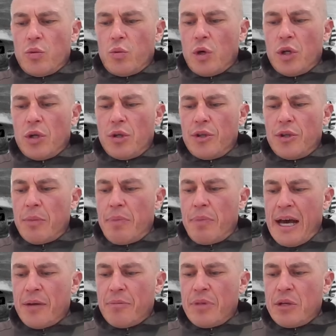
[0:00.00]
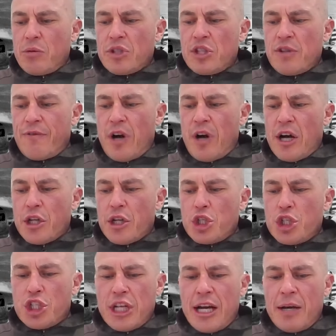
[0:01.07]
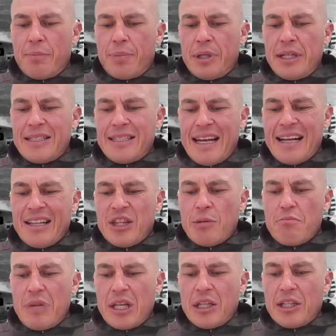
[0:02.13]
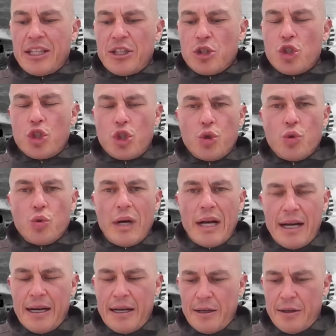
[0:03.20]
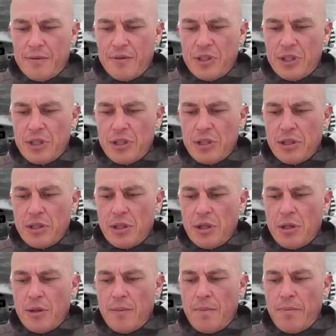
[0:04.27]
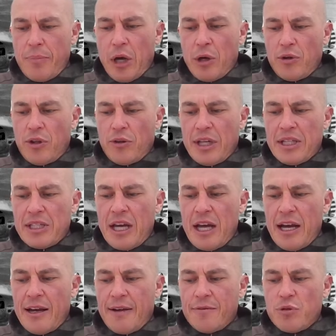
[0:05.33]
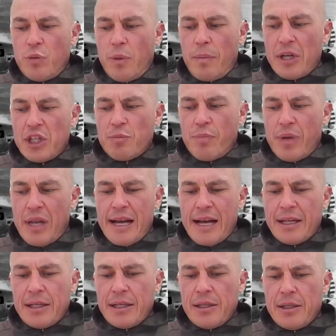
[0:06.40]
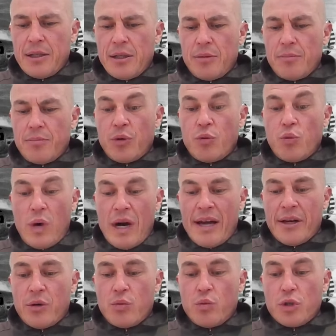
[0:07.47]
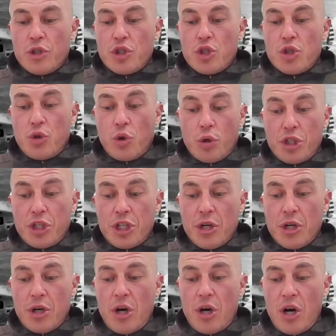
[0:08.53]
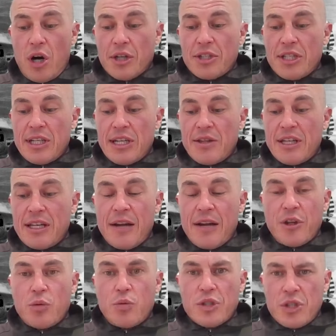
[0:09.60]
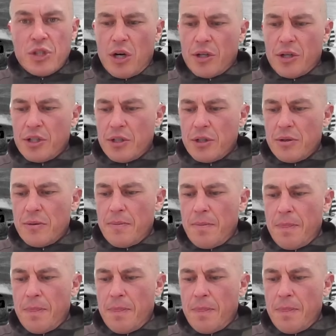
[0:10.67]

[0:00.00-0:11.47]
The world about me was divided sharply down the middle in two halves. Both of these halves were pitch black, but one was scorching hot and the other was not.